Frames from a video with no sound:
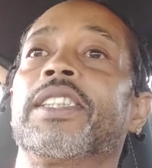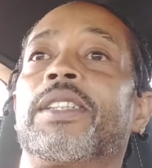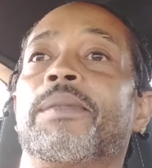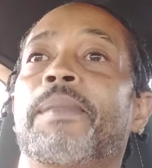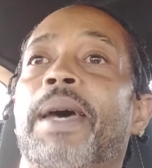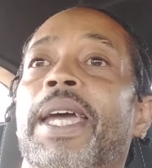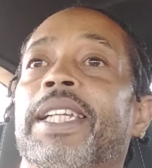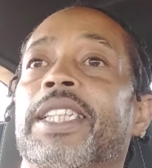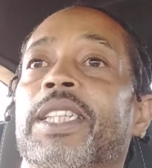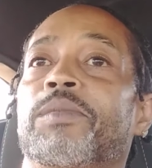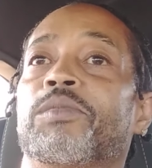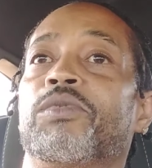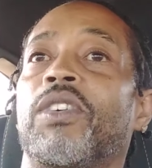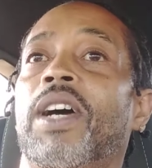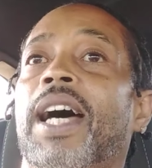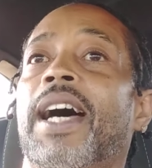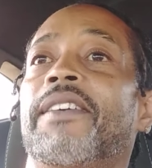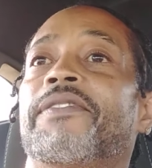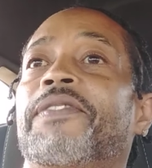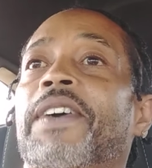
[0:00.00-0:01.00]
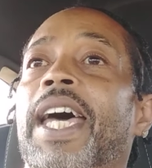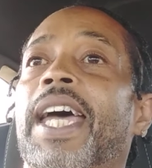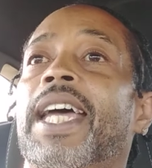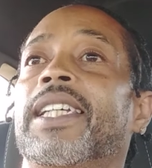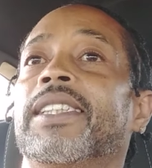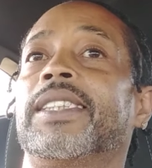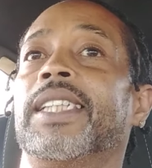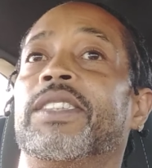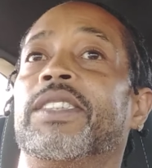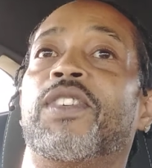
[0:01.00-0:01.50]
to make them drive
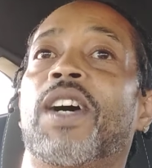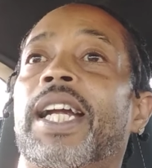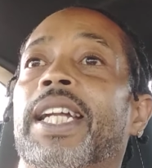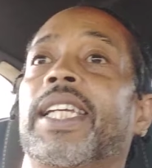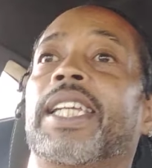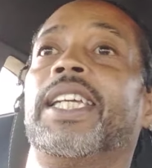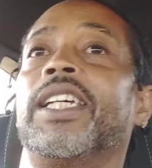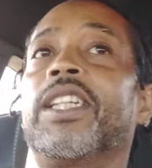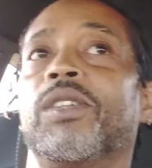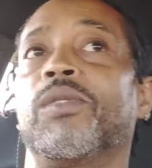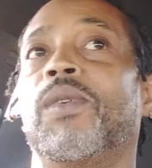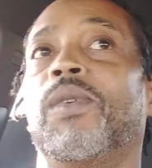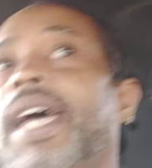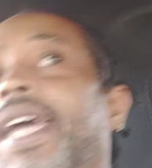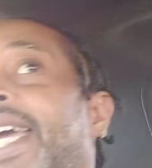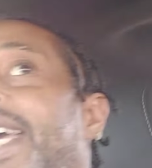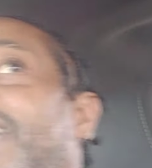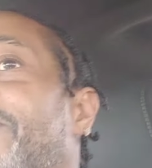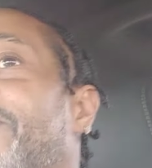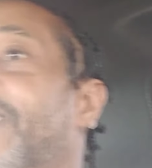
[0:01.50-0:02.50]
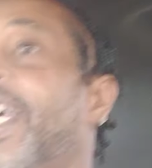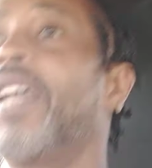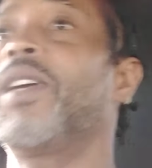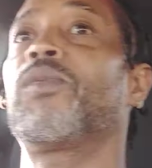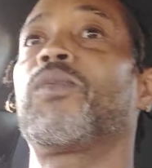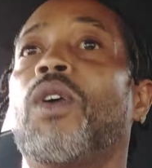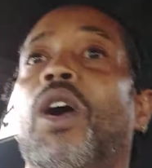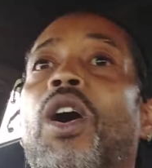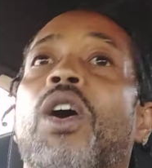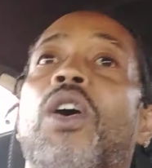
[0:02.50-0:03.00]
fast and try to get away if they
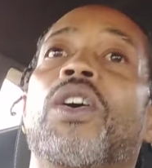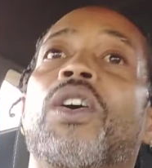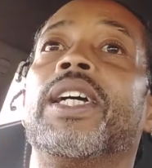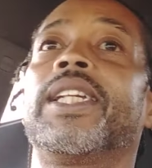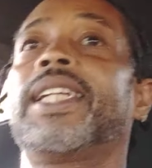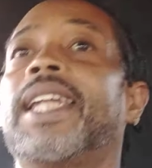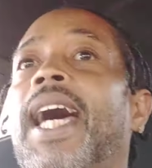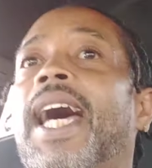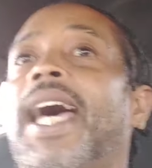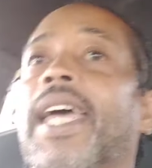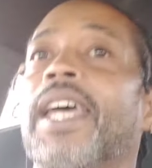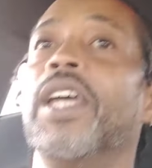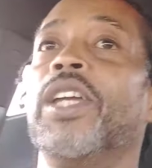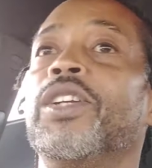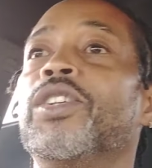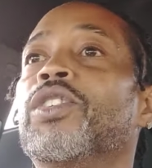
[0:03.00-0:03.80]
wrong or not.